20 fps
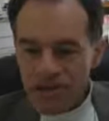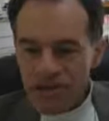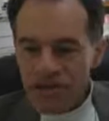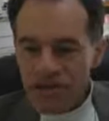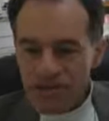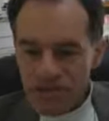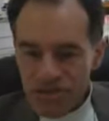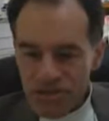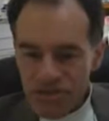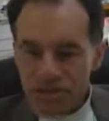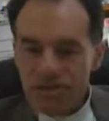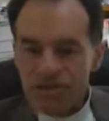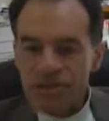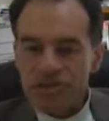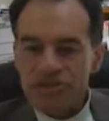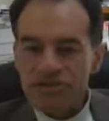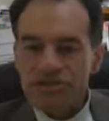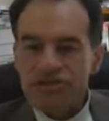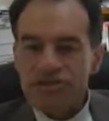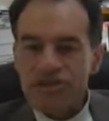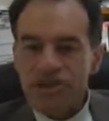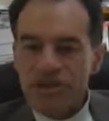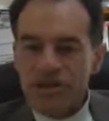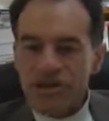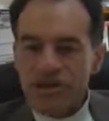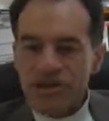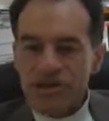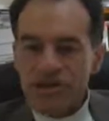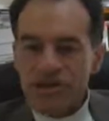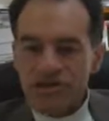us their goods
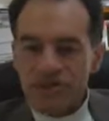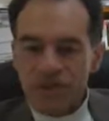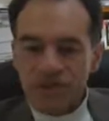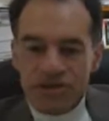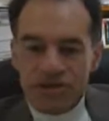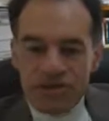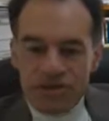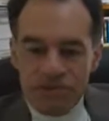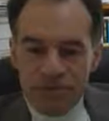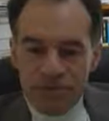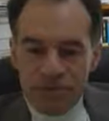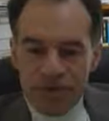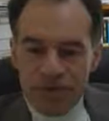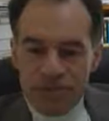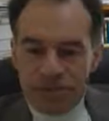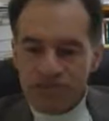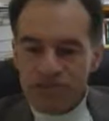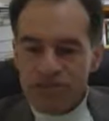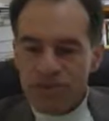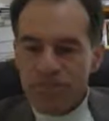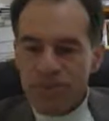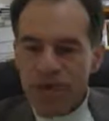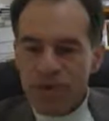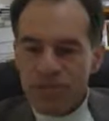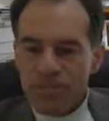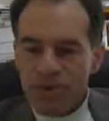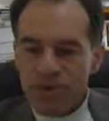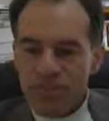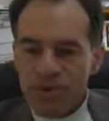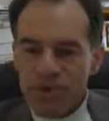in return for pieces of
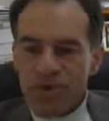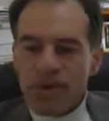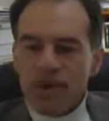paper.